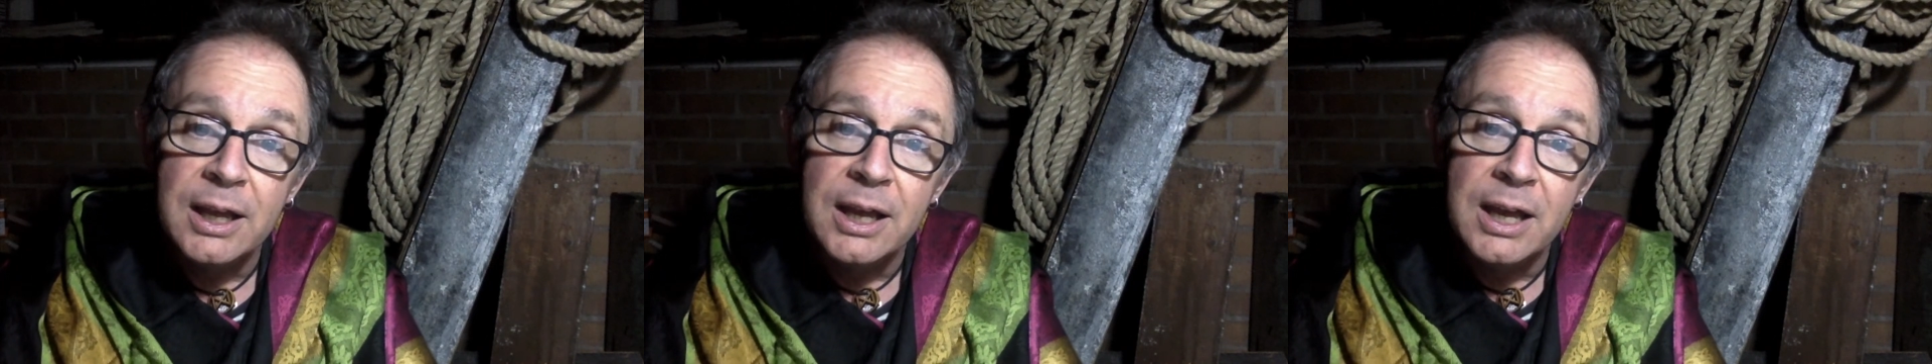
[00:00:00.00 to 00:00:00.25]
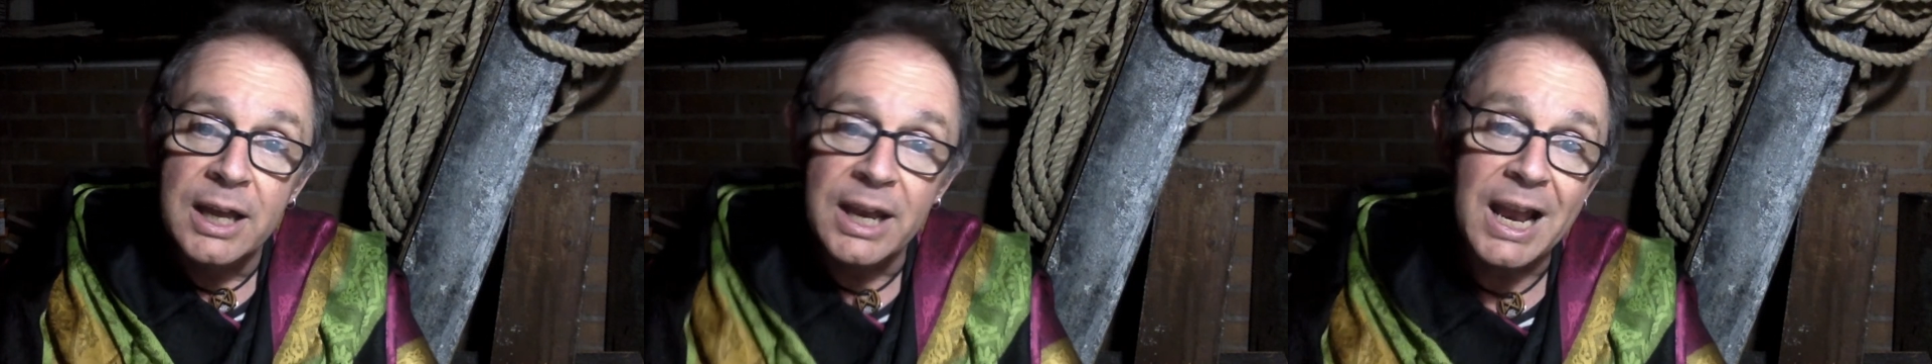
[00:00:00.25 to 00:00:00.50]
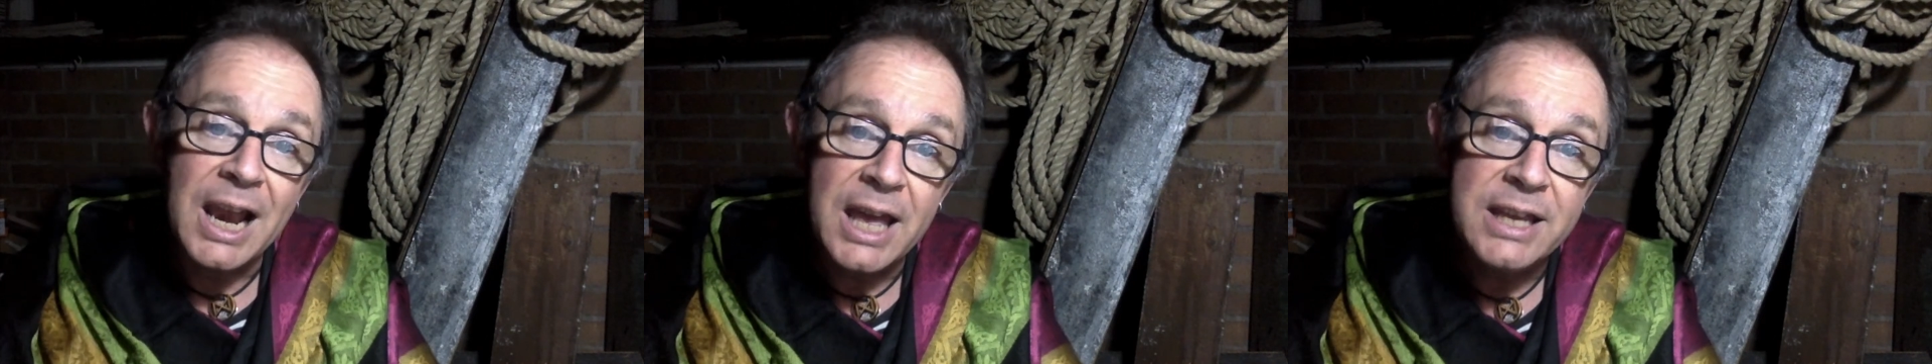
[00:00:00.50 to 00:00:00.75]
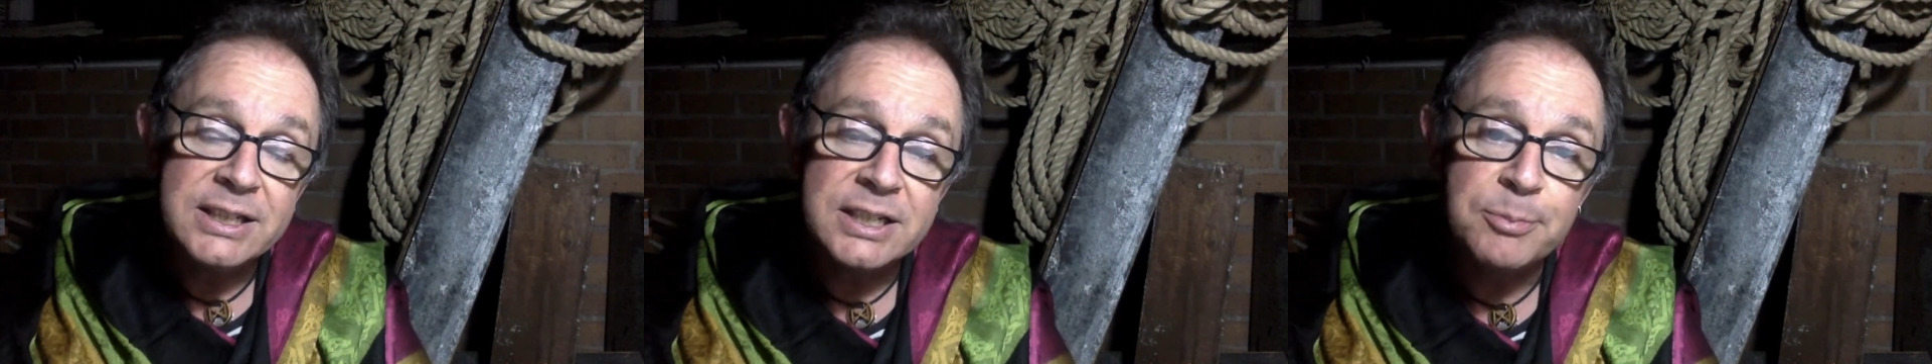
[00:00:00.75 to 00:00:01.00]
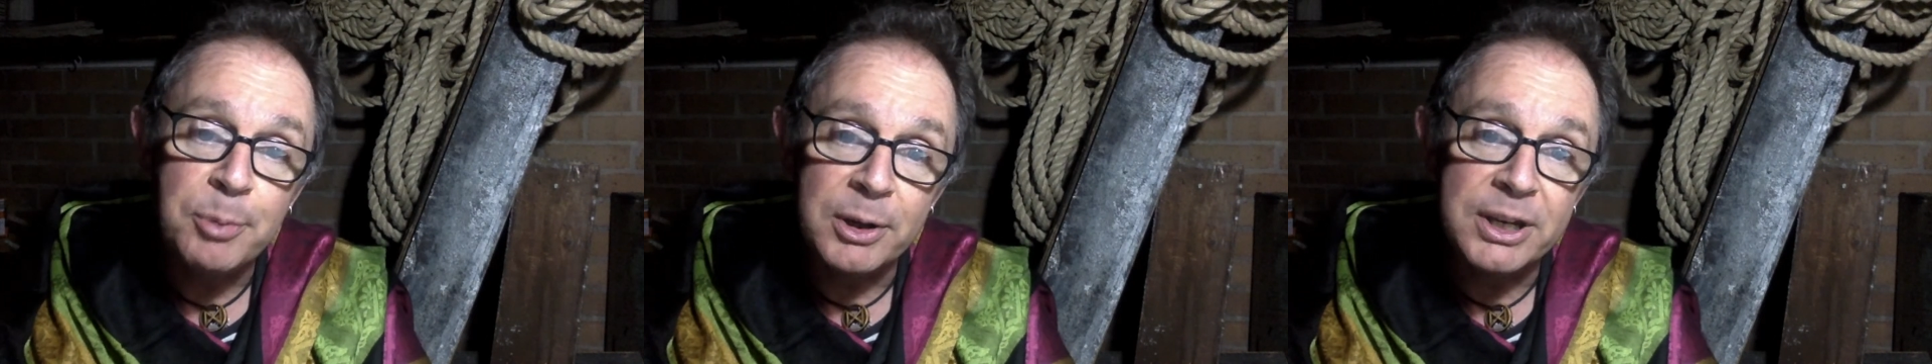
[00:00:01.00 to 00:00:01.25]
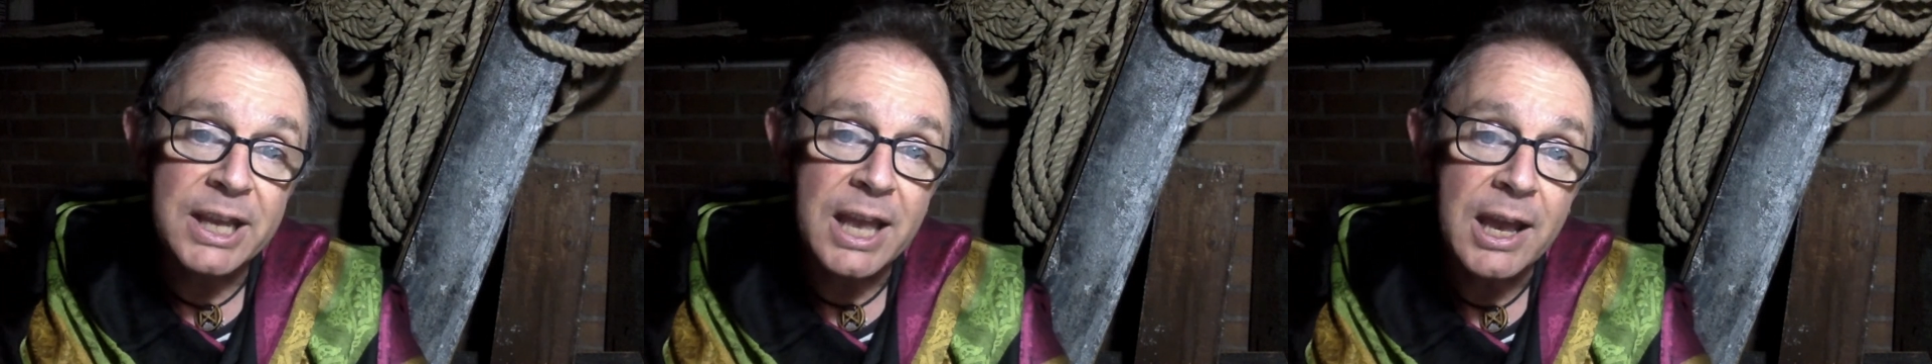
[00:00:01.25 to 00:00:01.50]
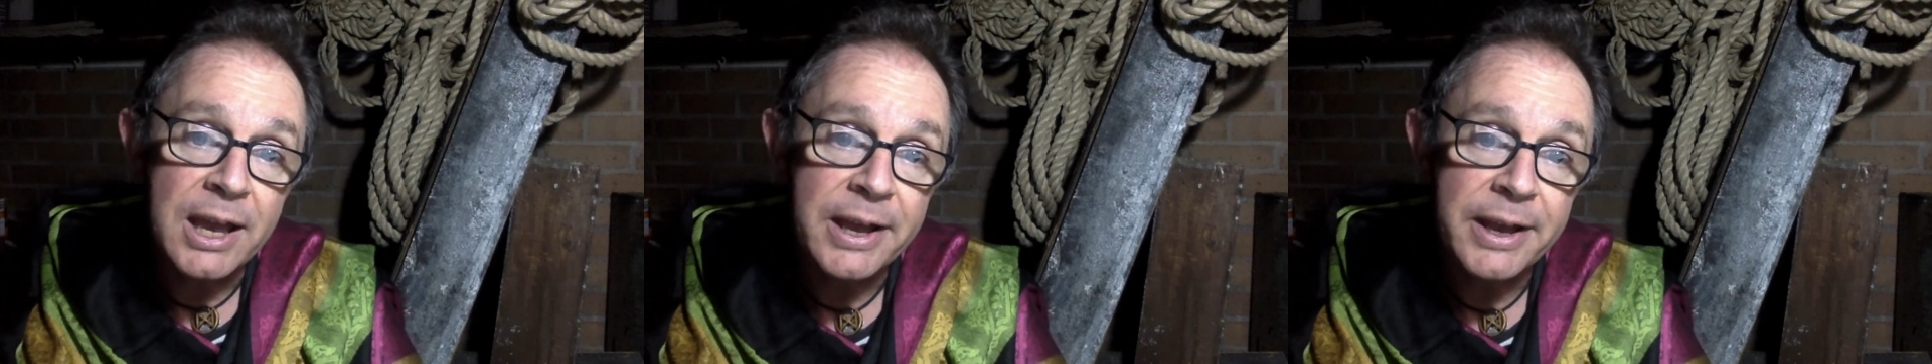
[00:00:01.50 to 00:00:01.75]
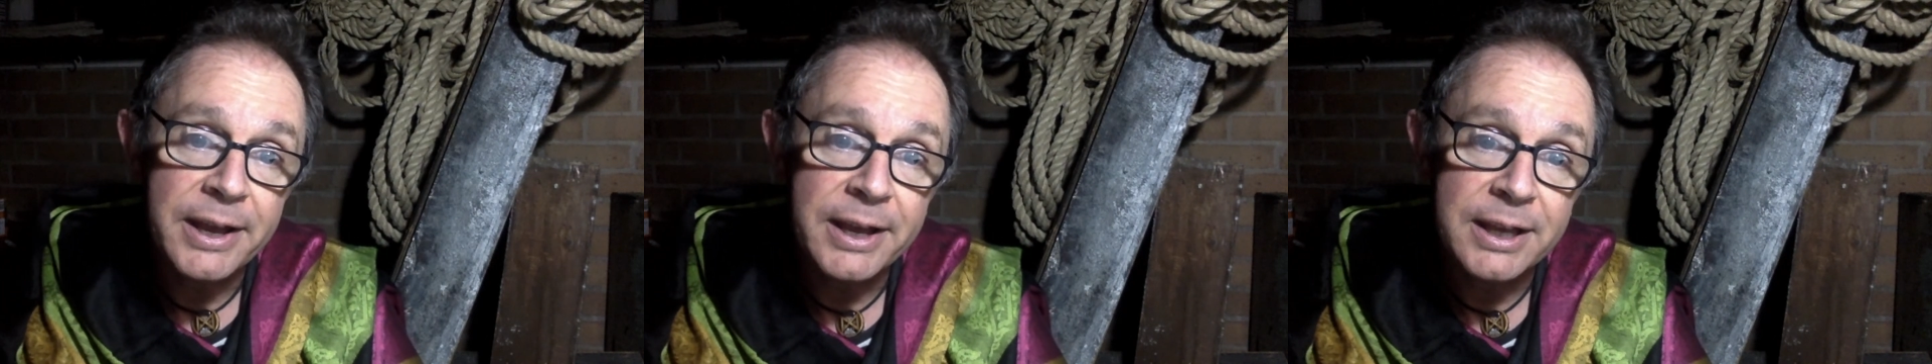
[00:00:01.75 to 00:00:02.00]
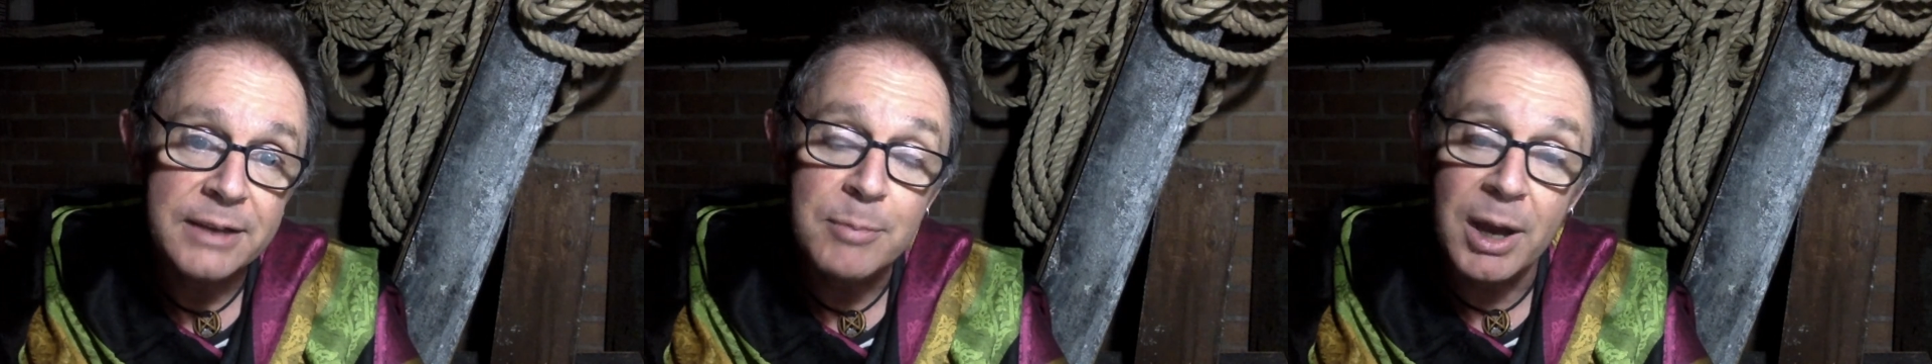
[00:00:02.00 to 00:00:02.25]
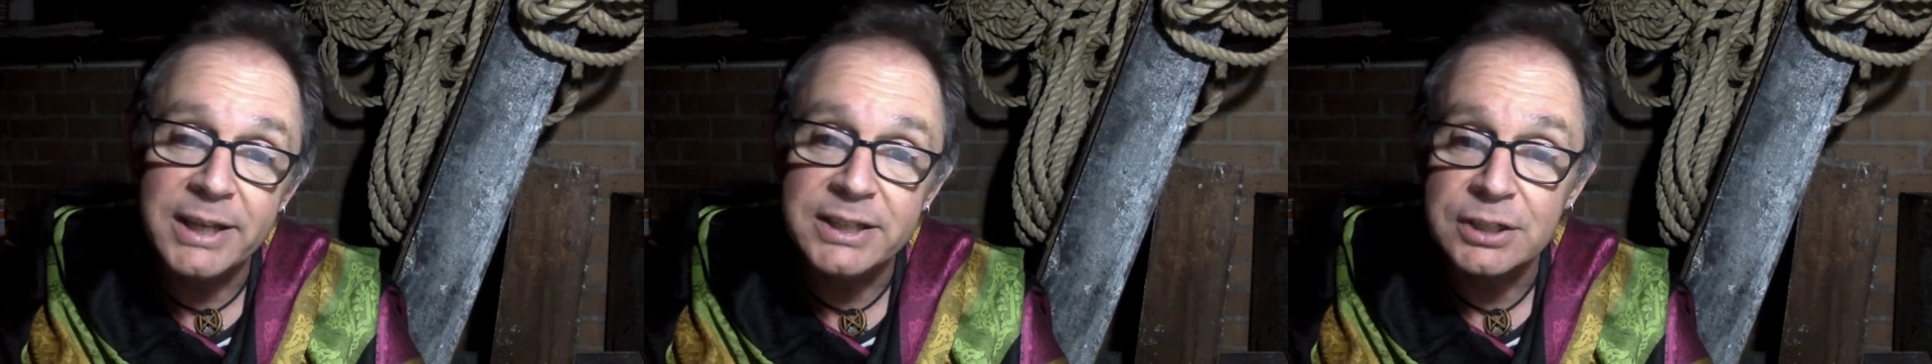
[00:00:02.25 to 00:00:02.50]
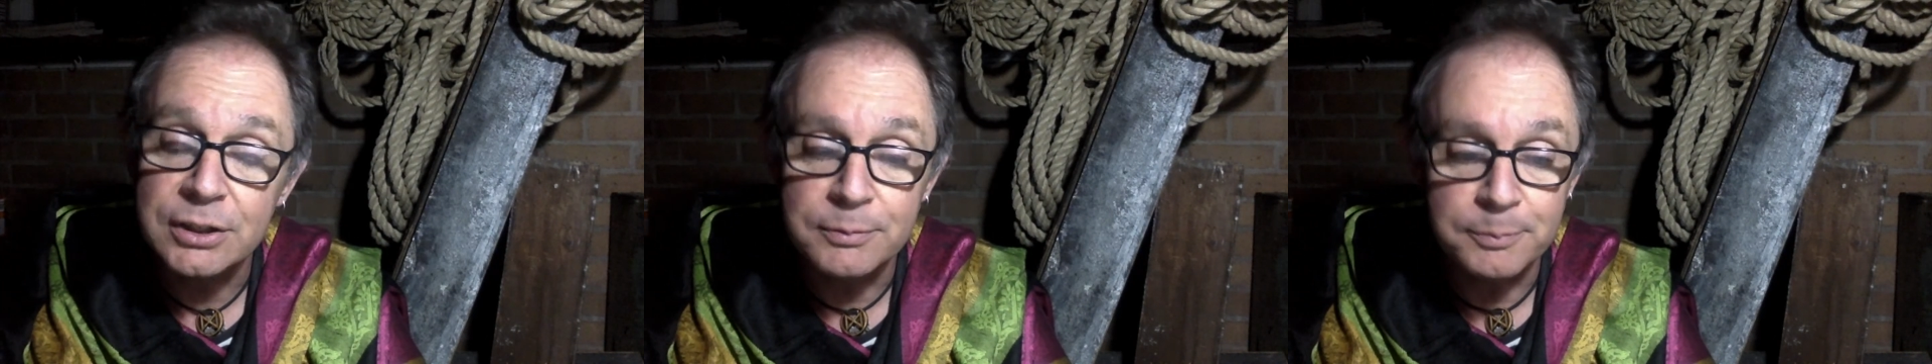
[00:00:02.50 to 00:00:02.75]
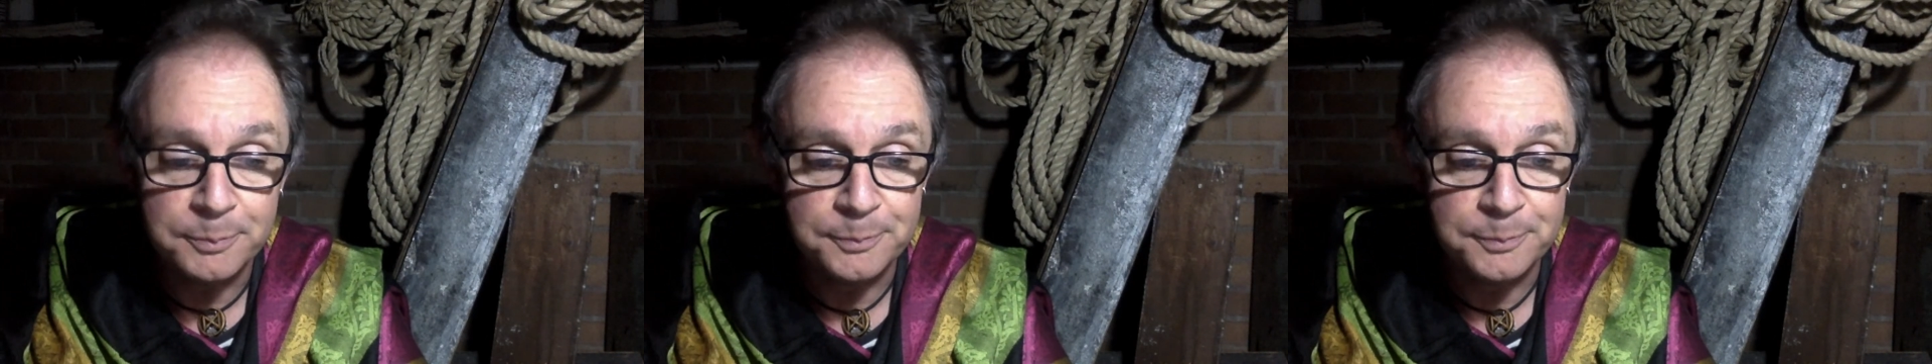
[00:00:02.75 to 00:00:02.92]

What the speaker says: And I laid his body in my tomb,